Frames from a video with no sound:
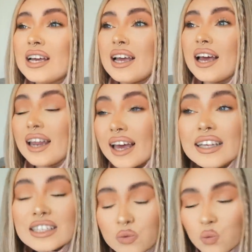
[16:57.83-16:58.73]
it
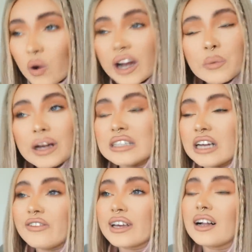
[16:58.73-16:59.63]
is wild
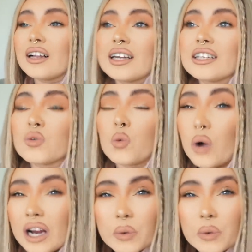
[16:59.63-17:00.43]
difficult, and it's wild